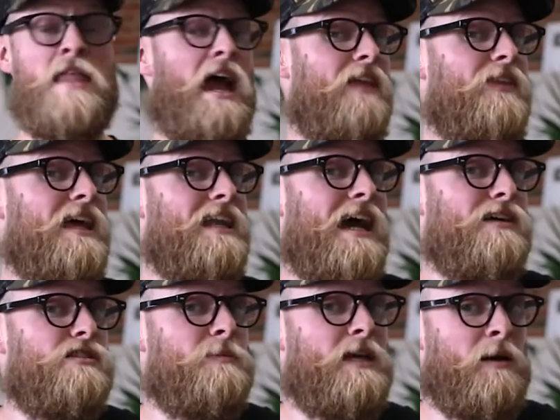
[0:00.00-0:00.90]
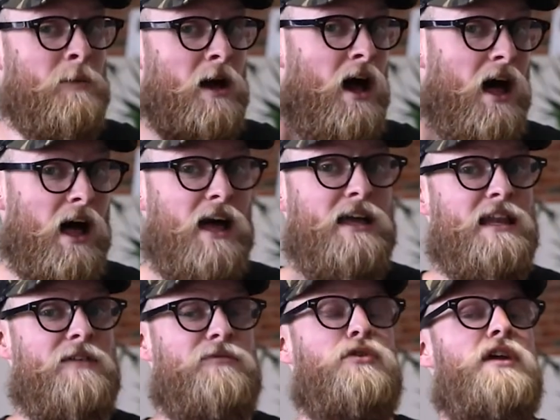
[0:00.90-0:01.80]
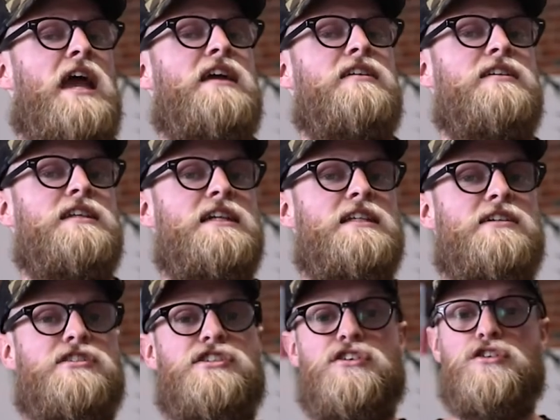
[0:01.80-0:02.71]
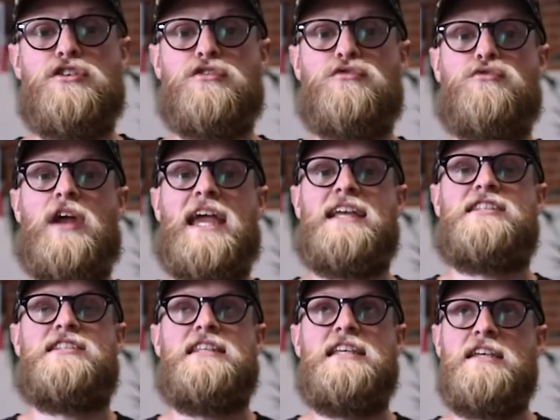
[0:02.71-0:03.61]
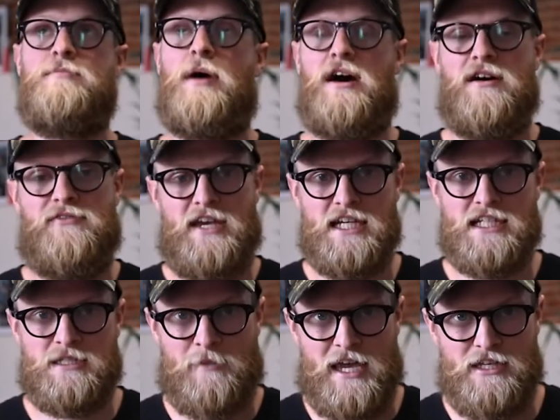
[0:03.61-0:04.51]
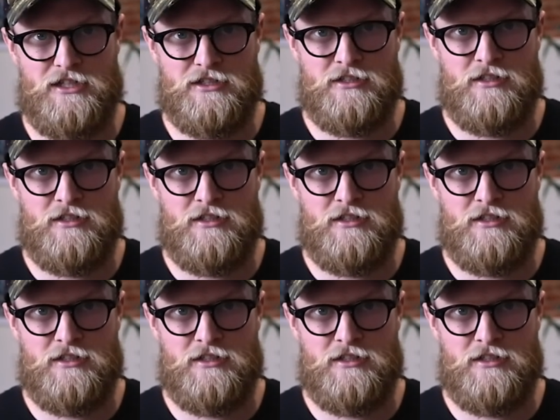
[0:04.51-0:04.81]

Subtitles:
and then how to become a high-level canine leader so you can raise the perfect Spaniel.